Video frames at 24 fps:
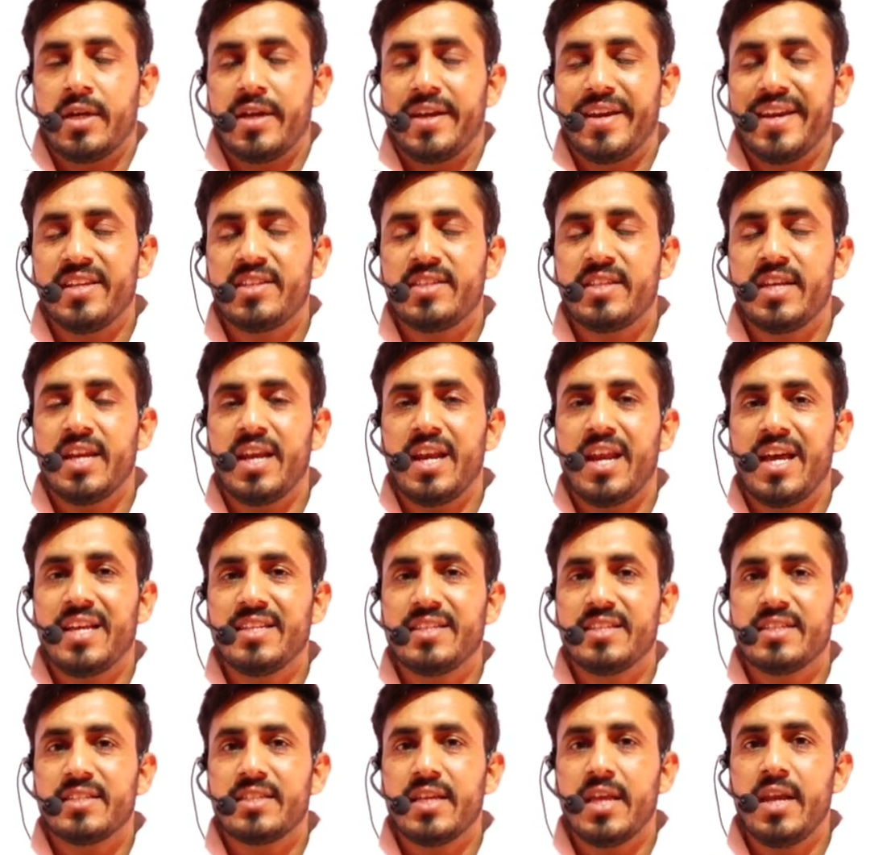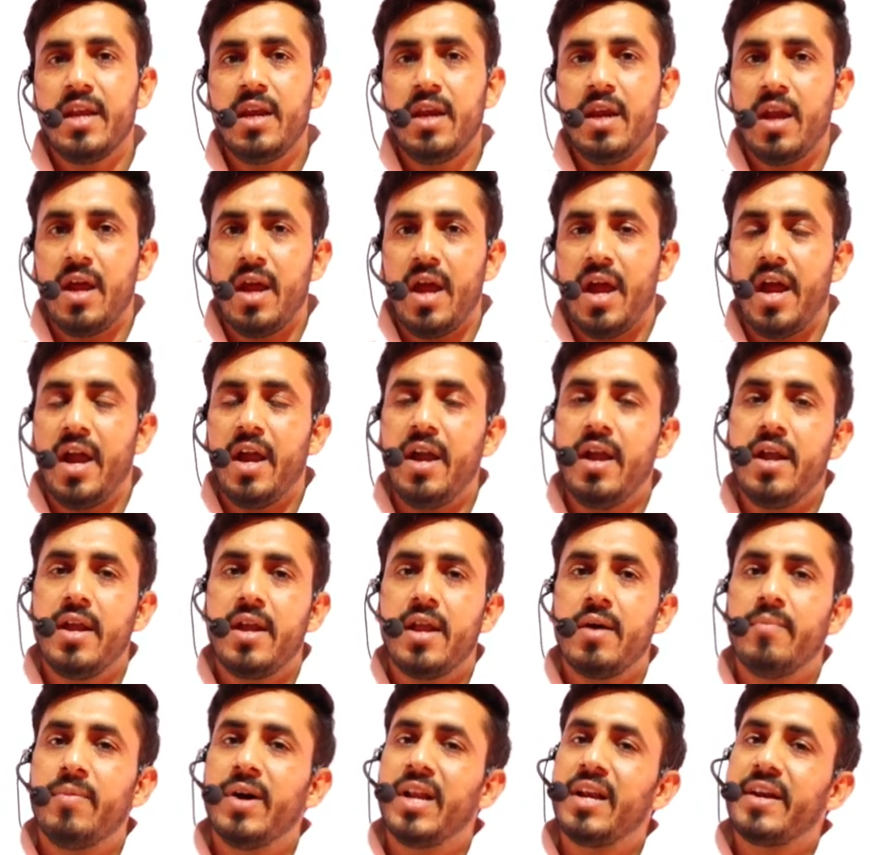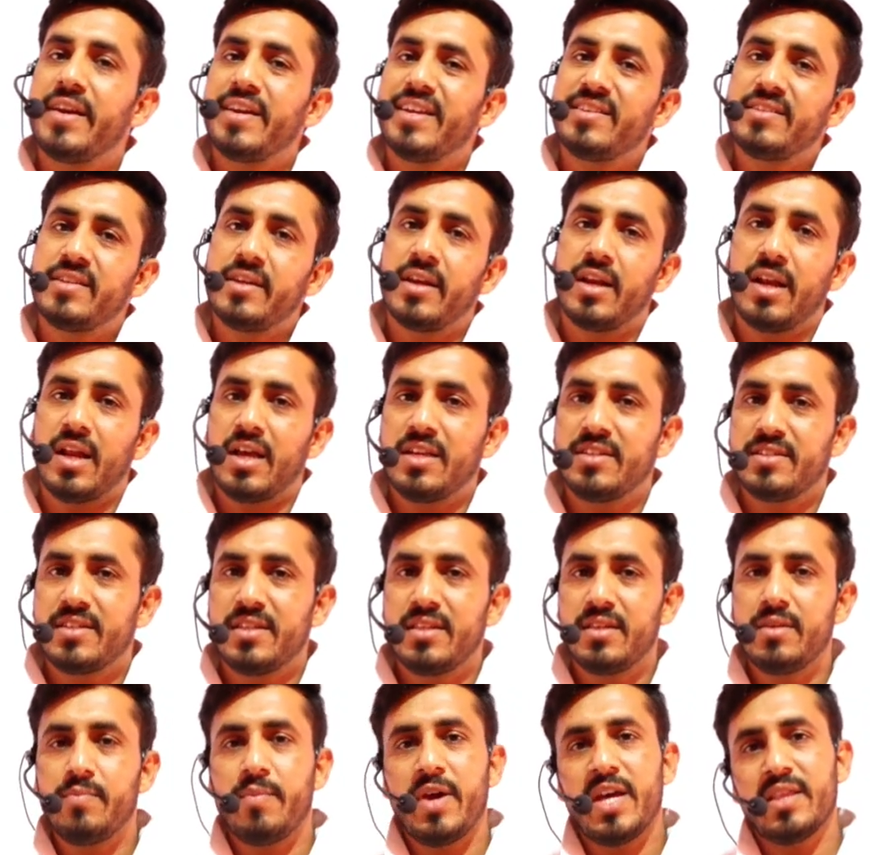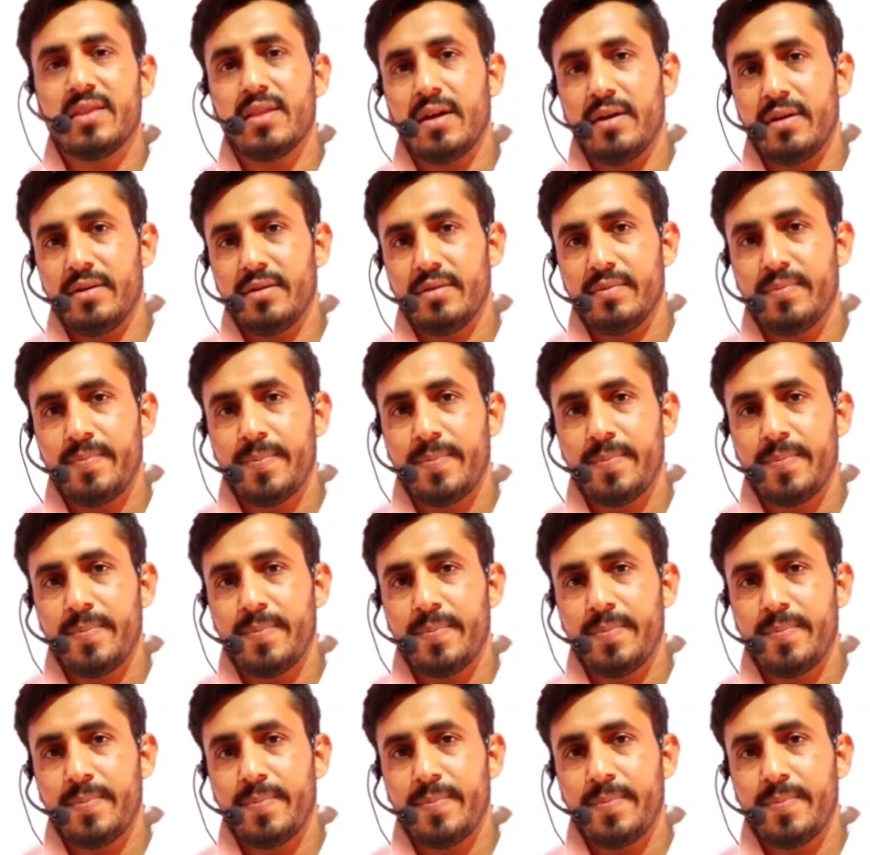rationalization and double rationalization method.